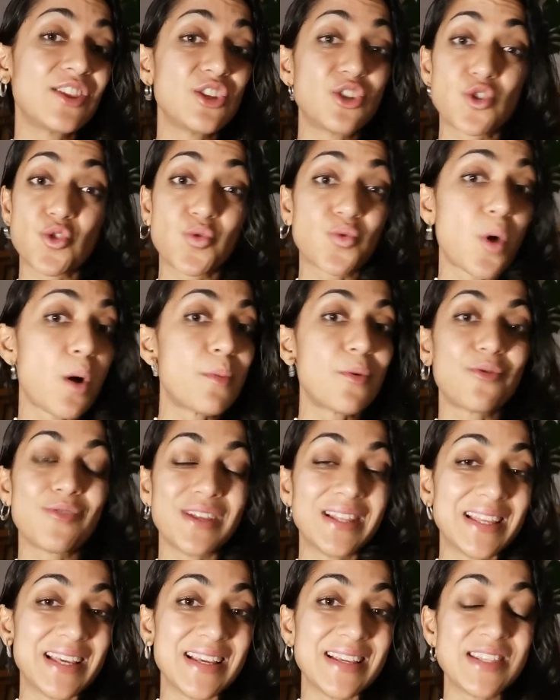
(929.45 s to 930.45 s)
the trauma
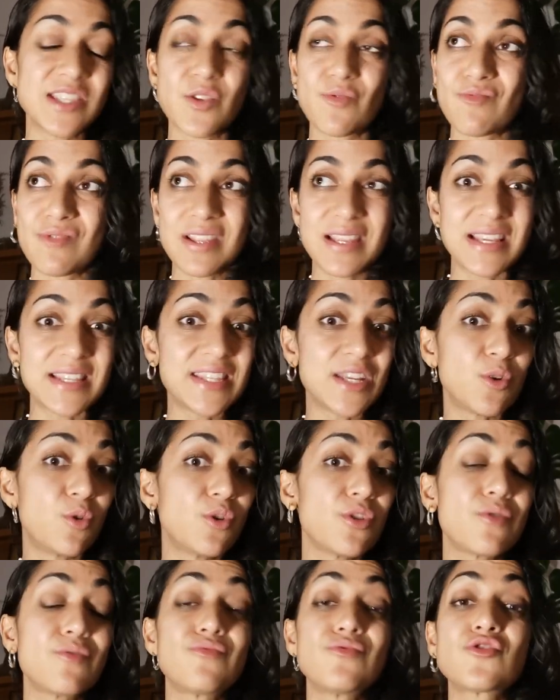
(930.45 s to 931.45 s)
release, the releasing
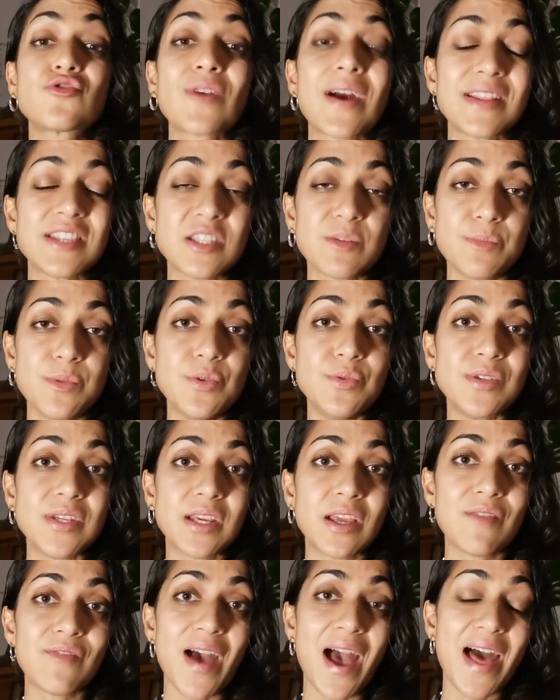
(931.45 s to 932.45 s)
or the
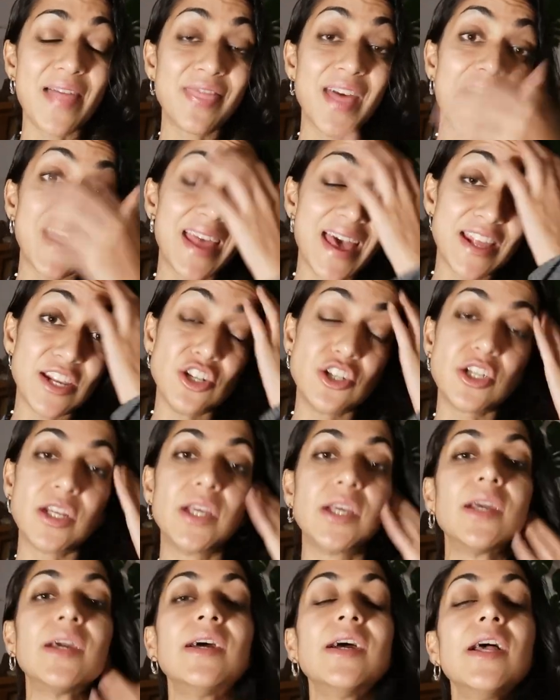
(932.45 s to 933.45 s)
transmuting of that
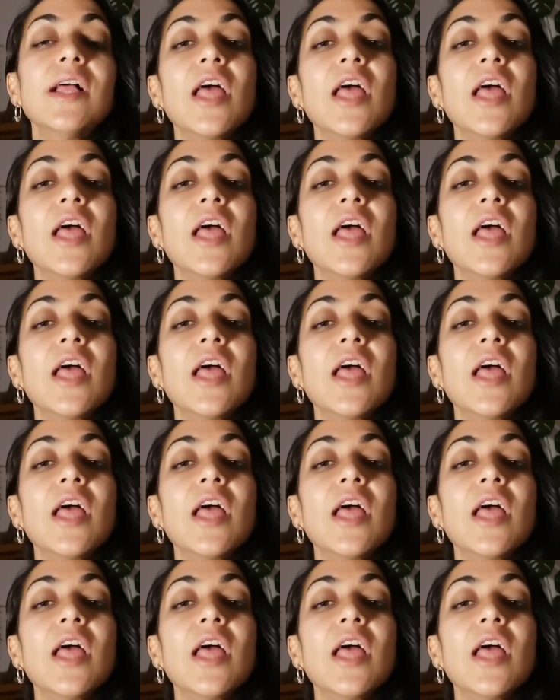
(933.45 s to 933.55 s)
energy.